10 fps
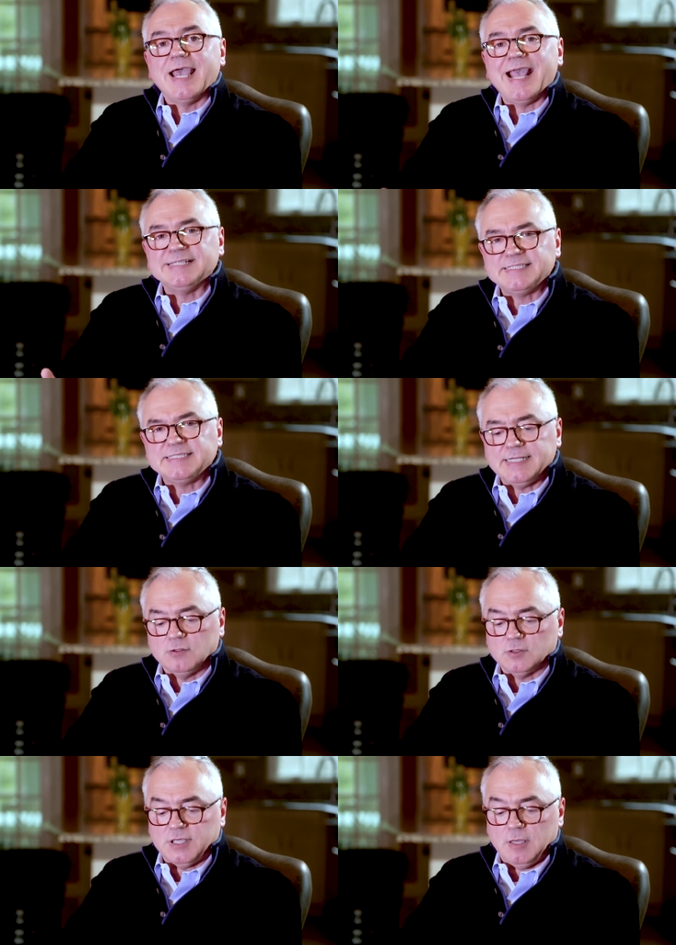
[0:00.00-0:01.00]
and
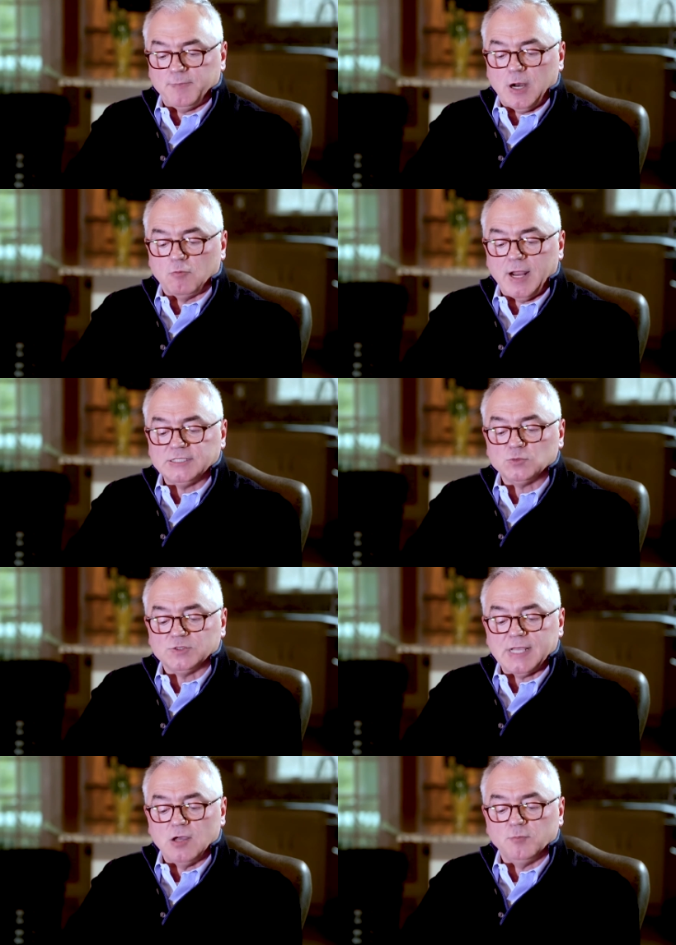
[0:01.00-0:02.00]
still keep our rights
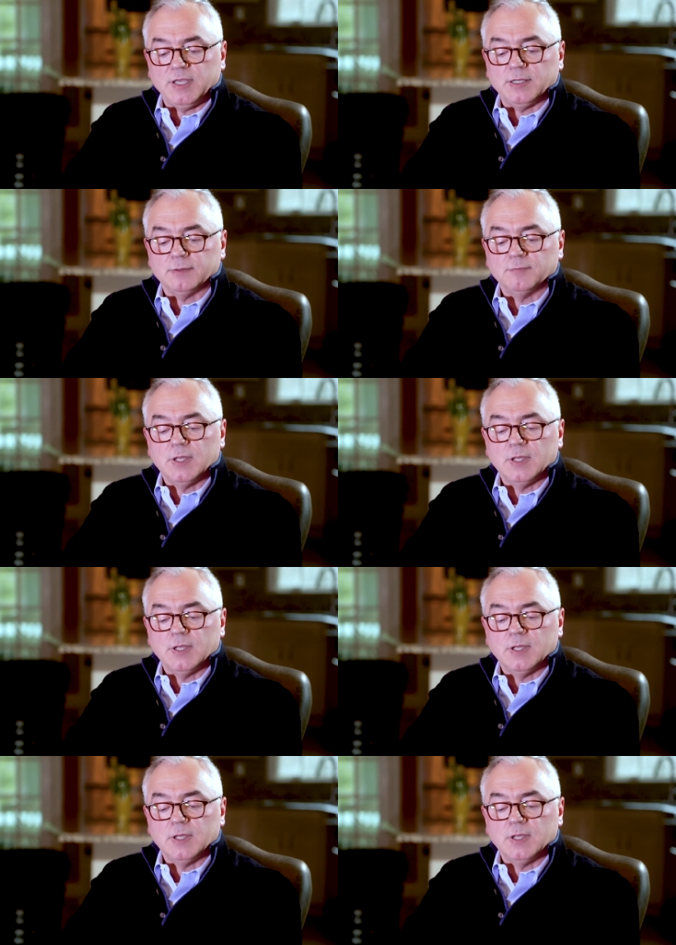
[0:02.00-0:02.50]
with town meeting.